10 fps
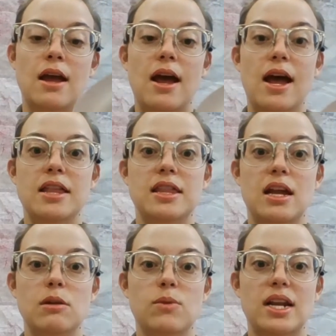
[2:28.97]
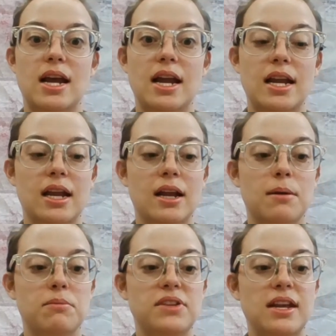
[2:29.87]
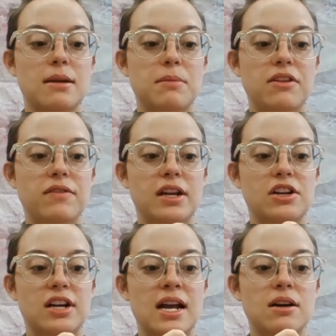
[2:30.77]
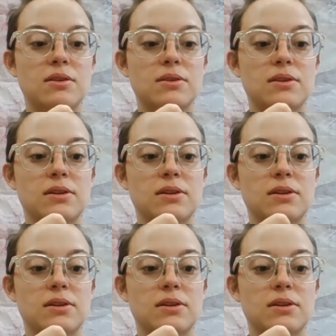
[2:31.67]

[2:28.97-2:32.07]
And then when I take my finger out,